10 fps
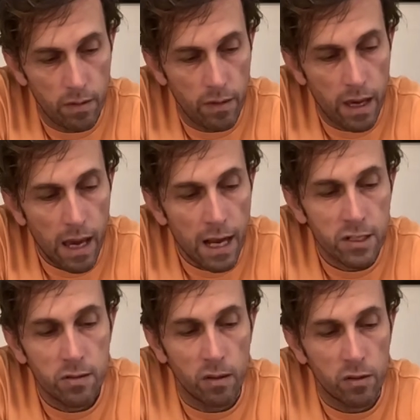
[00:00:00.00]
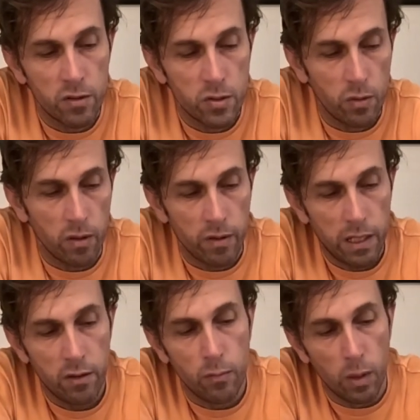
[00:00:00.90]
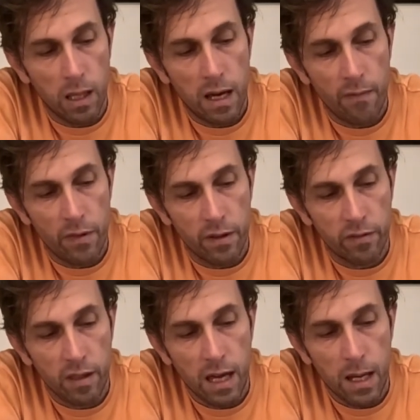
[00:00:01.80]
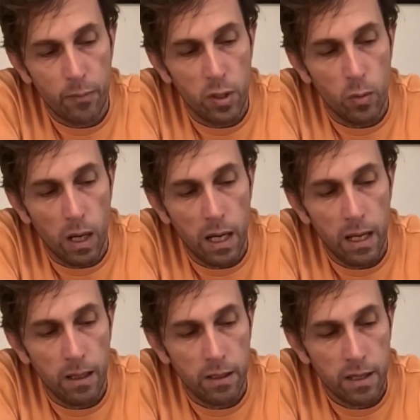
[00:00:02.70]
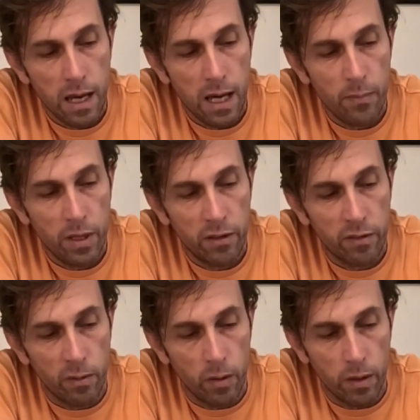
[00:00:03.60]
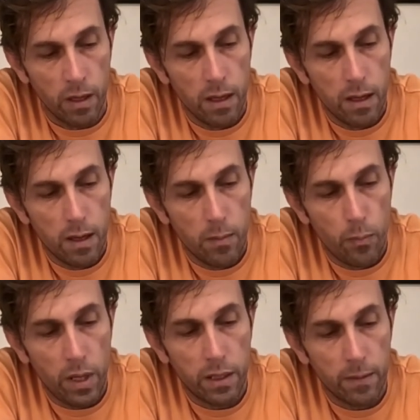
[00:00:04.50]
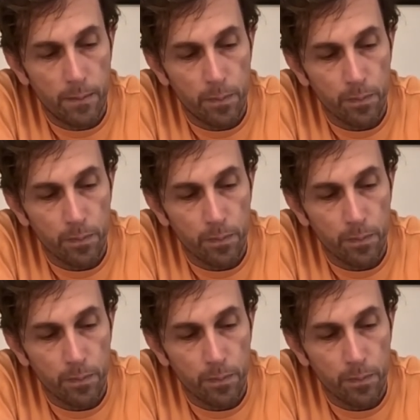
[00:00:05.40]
the actual controller, and you will have this app UI tab and so on. But